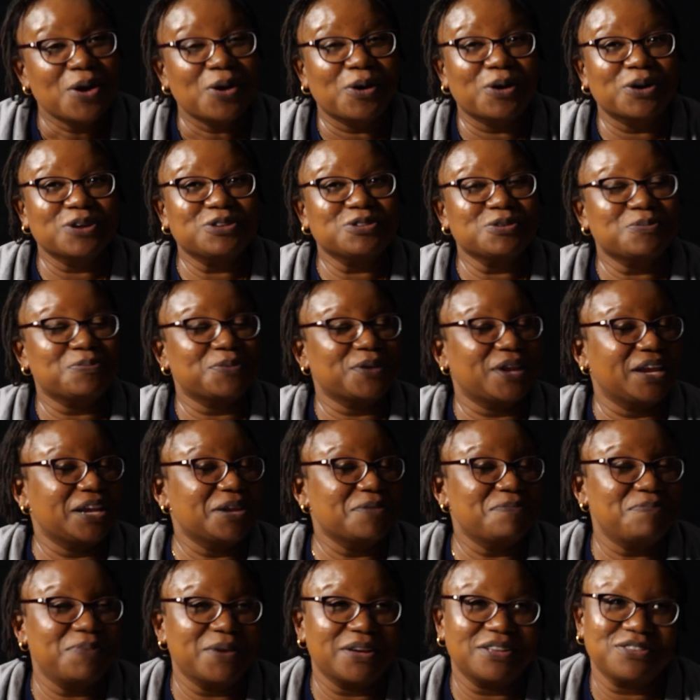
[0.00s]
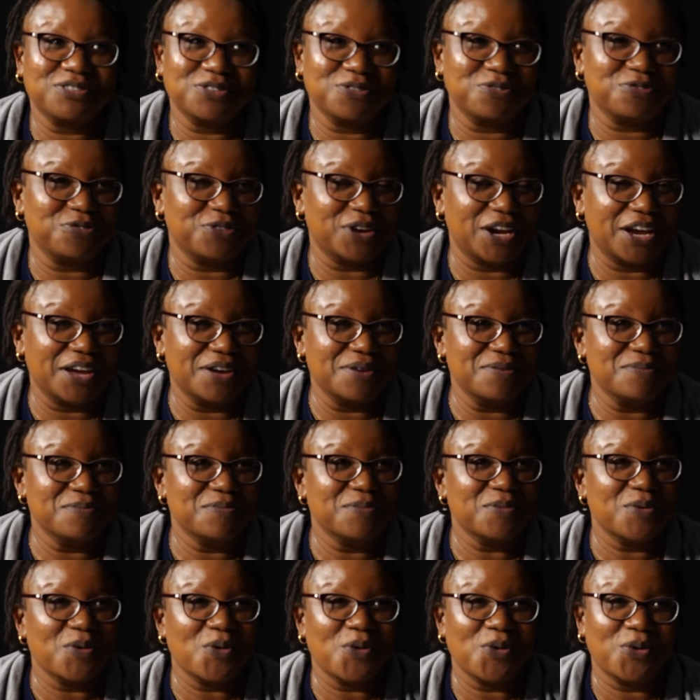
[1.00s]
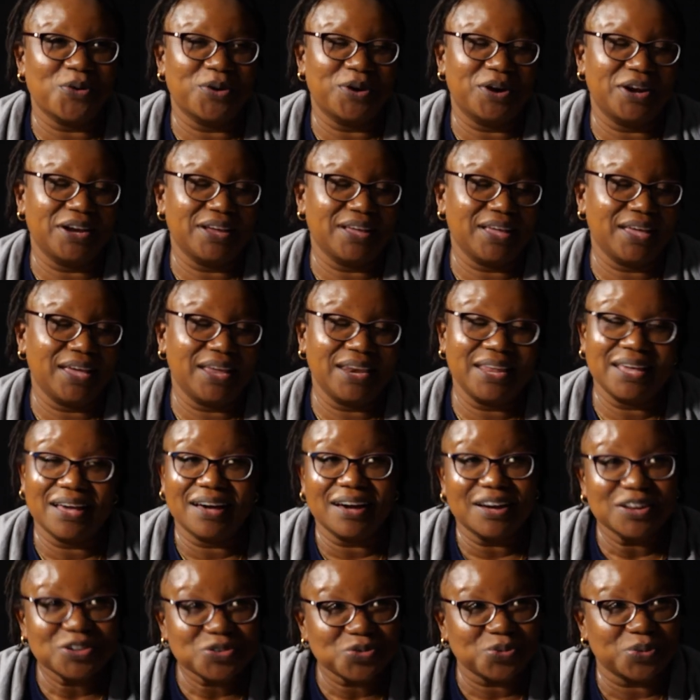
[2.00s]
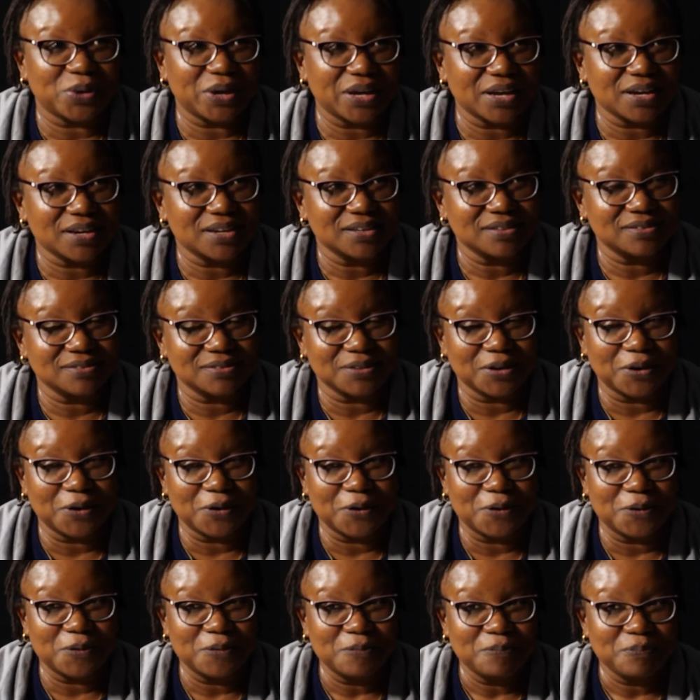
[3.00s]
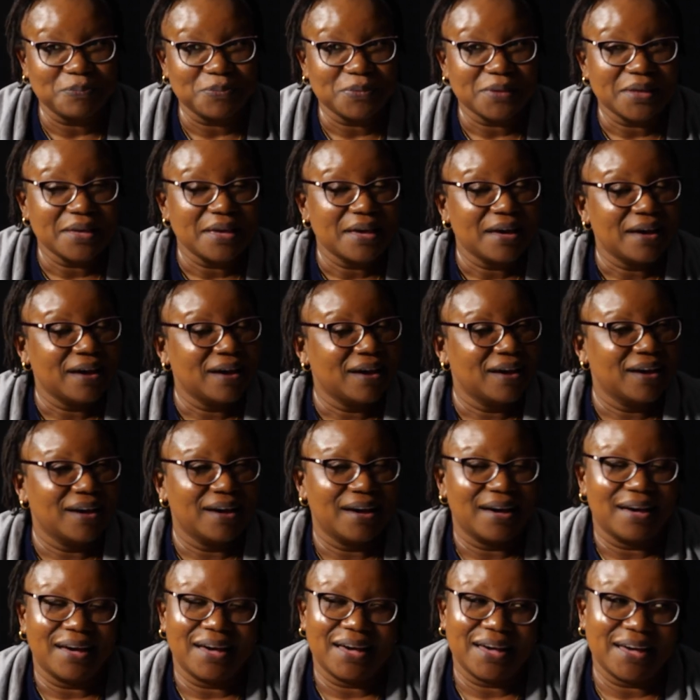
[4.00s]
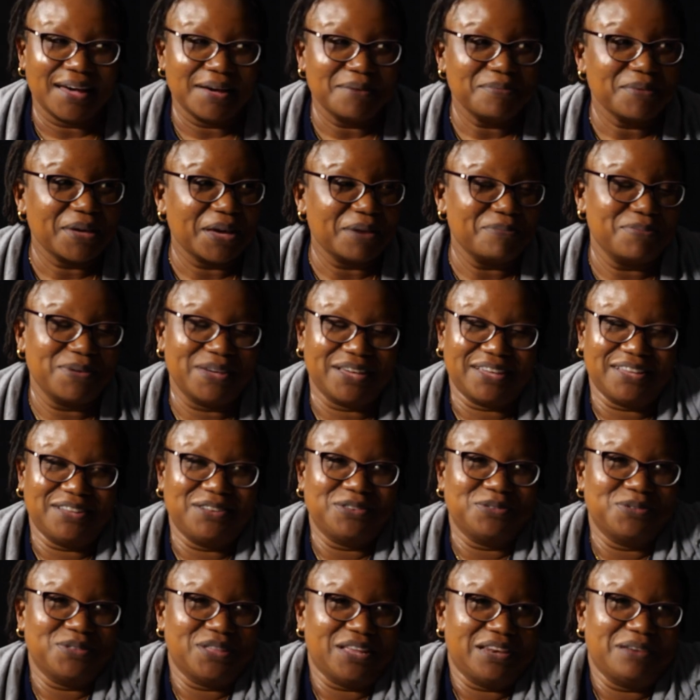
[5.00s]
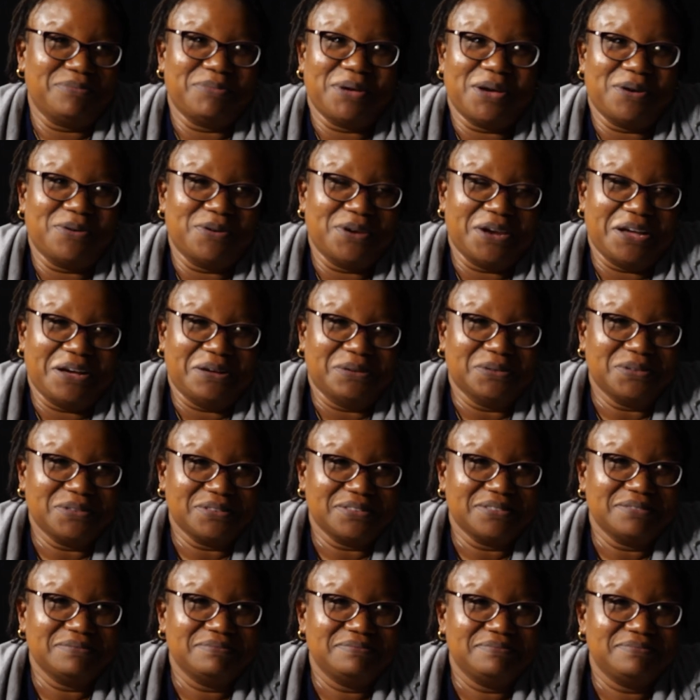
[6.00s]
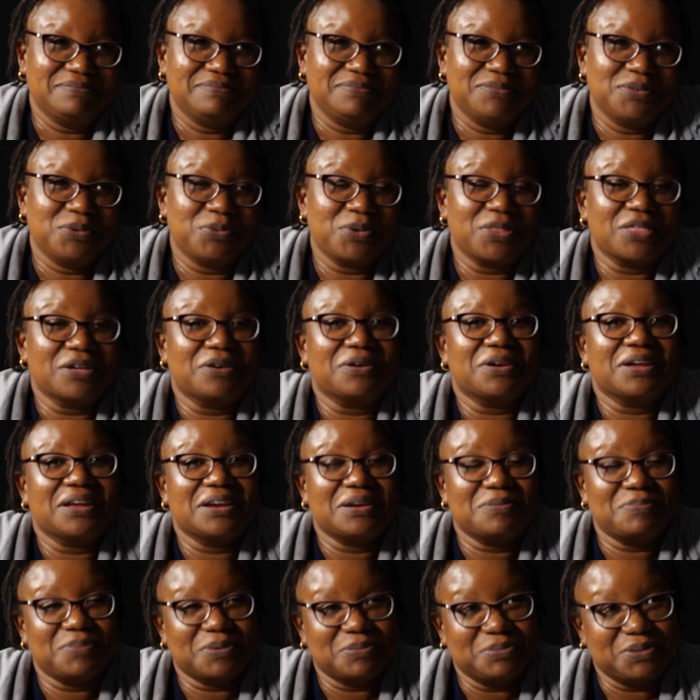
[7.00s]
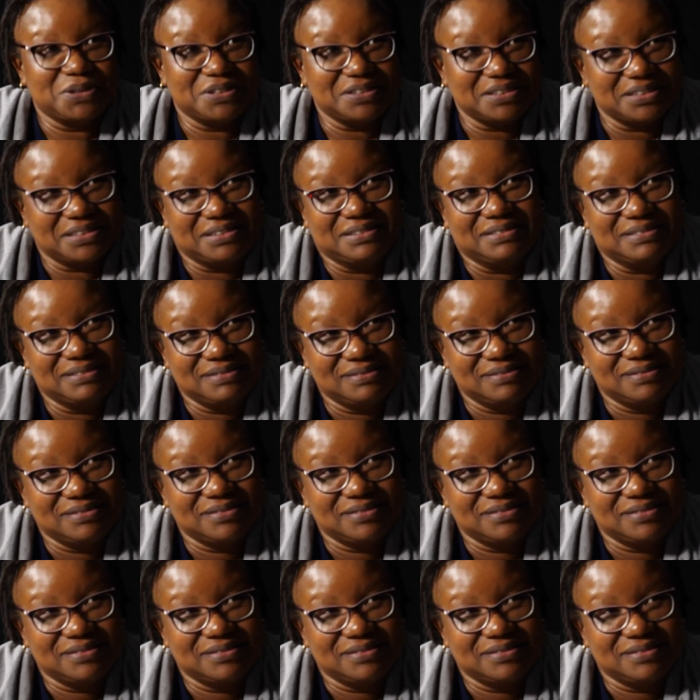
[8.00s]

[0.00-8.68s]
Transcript: or to put any picture frame or any artwork. So, I'm happy I can do that in my own house without any permission.